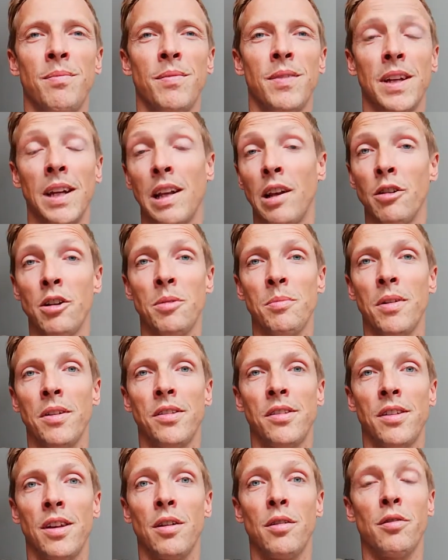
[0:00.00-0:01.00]
including
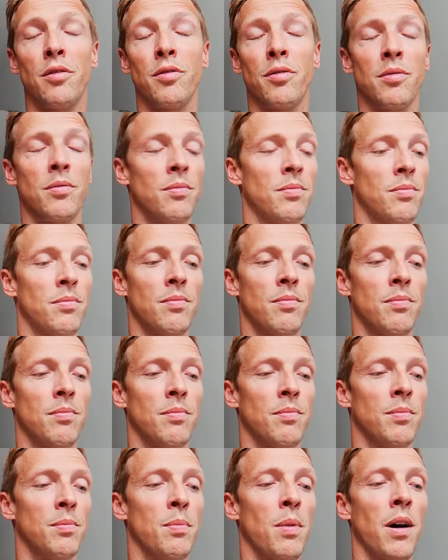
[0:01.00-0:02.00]
myself,
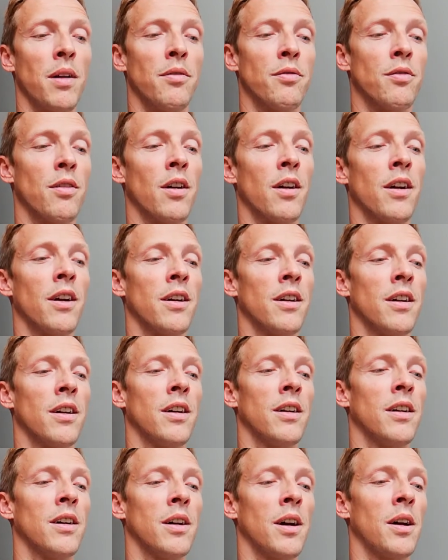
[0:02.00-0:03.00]
by far,
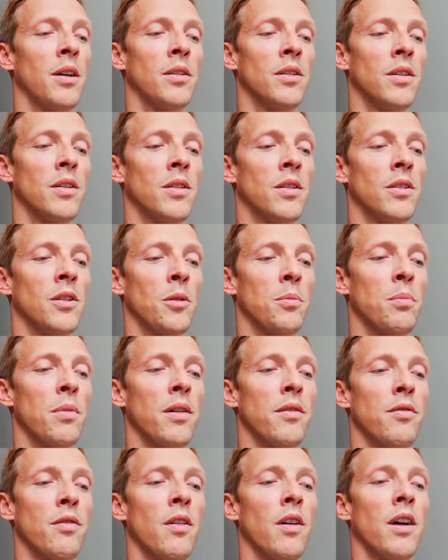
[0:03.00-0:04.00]
or not
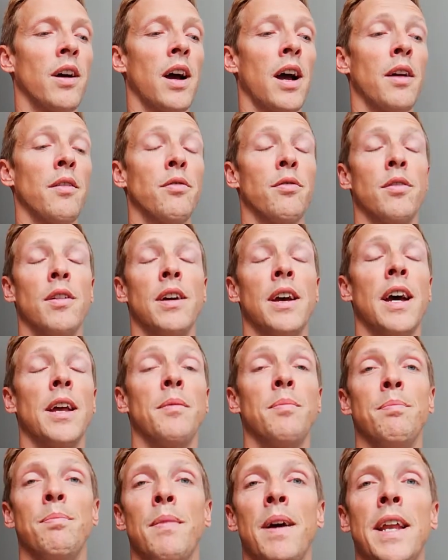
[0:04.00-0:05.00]
by far, I've had
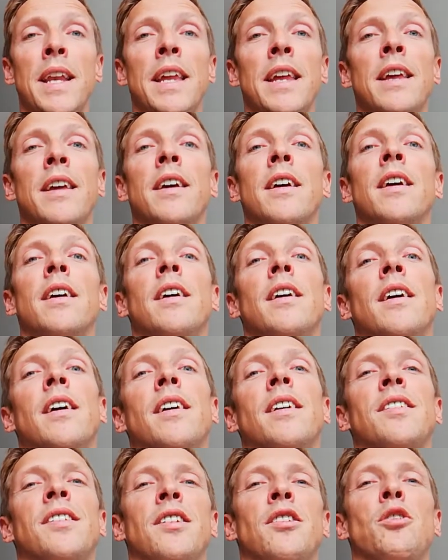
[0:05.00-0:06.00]
many
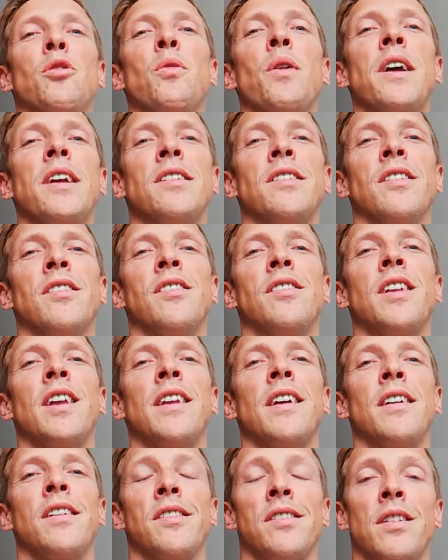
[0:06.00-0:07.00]
situations that
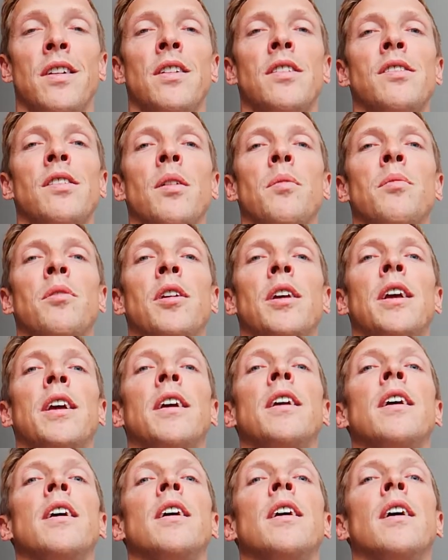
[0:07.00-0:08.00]
I start
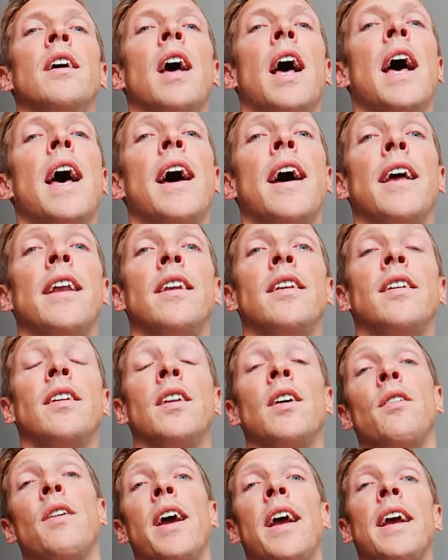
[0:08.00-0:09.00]
something and
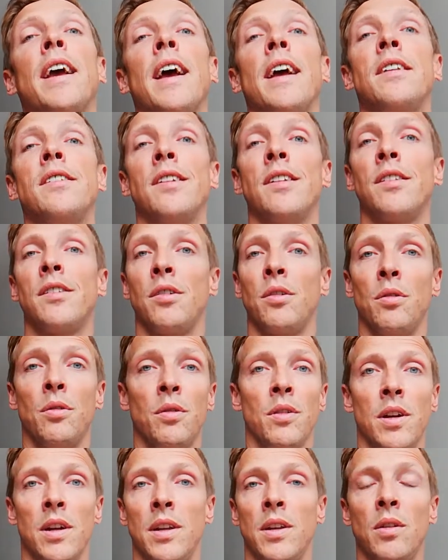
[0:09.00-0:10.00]
engage into
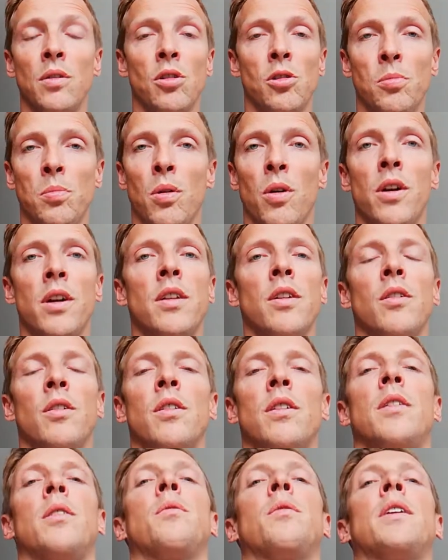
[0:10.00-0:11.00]
a new sport
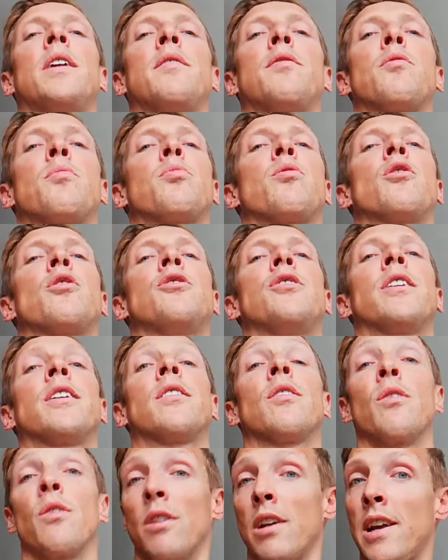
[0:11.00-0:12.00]
or whatever project
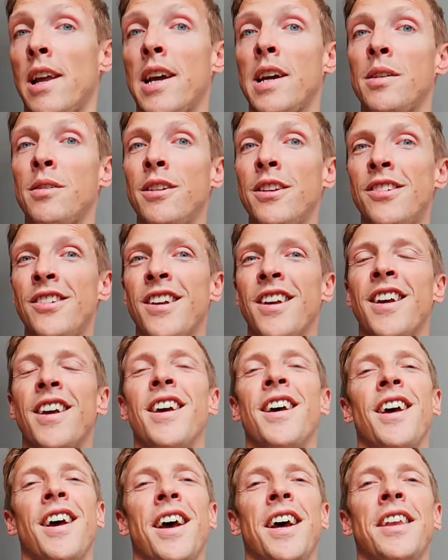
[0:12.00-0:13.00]
or language,
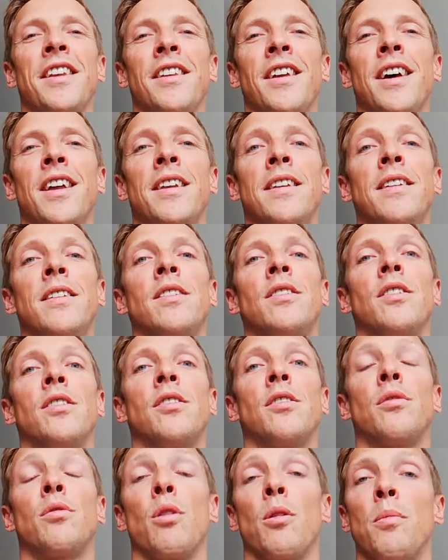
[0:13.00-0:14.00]
and then
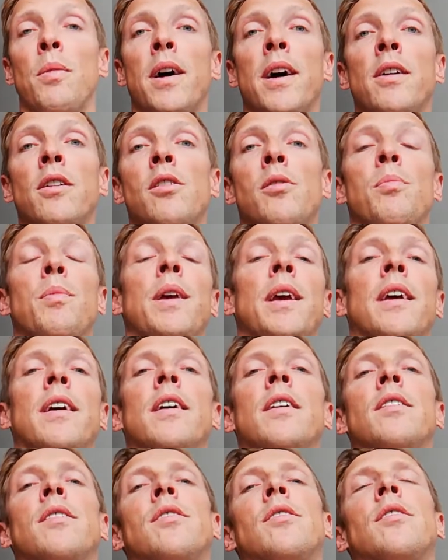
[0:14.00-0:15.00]
just drop out
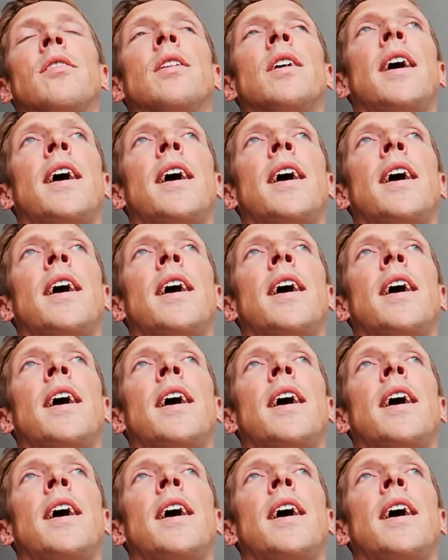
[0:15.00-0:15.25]
because,